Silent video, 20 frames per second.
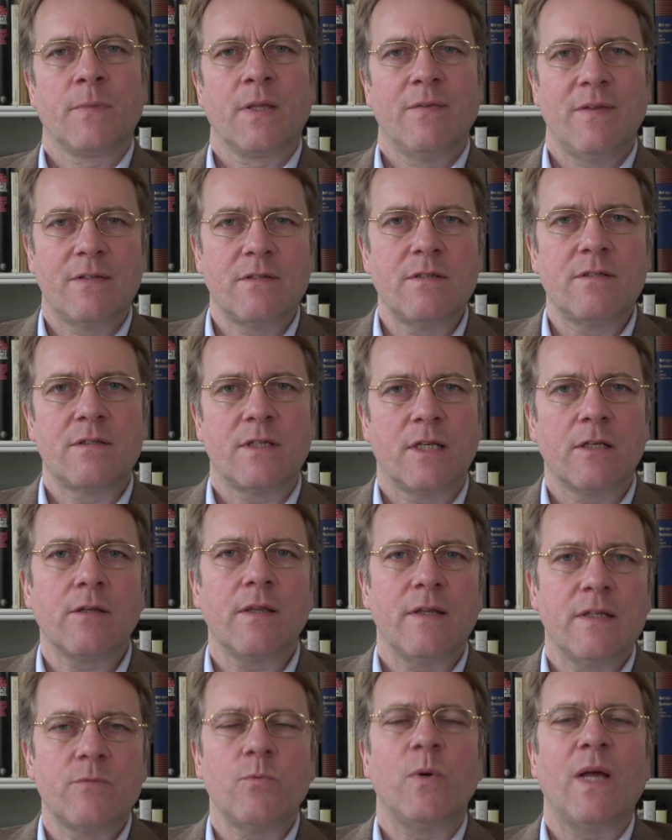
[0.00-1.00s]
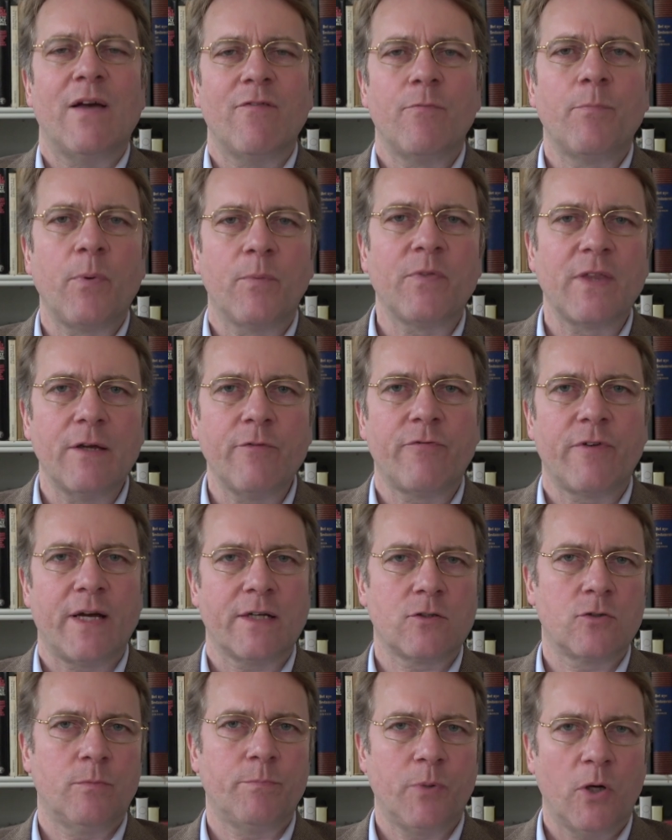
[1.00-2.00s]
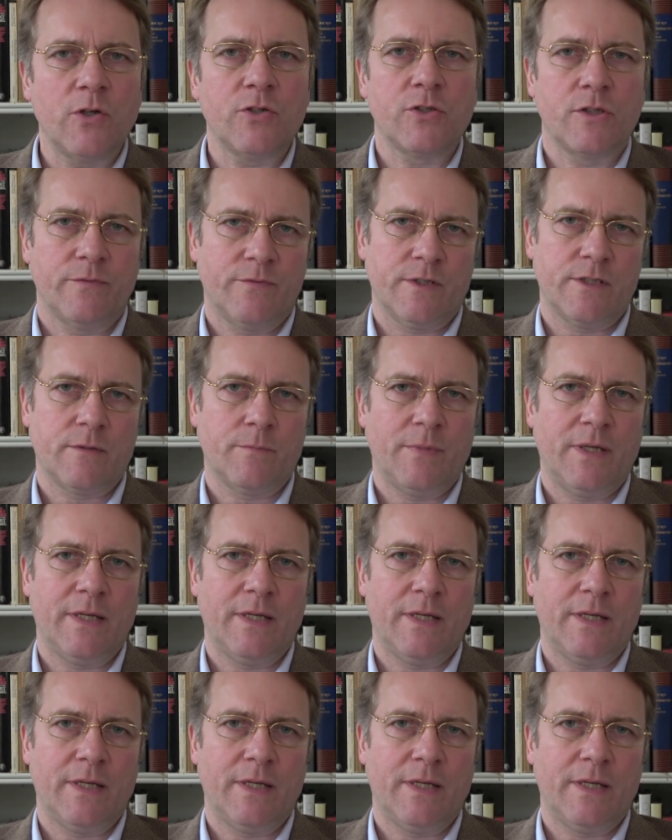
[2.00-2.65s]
This is it. We have de facto Bolshevism